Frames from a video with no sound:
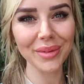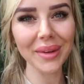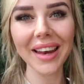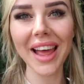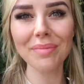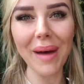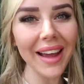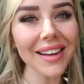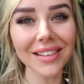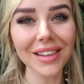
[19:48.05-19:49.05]
So we're going to head
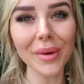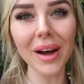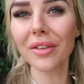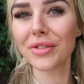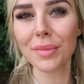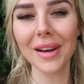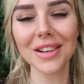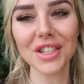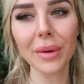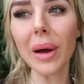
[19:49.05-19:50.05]
back into the World of
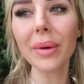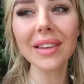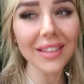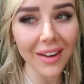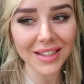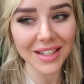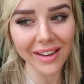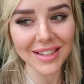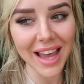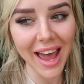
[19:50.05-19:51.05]
Jumanji where we started
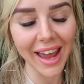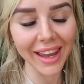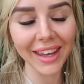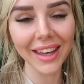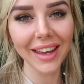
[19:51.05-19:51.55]
our day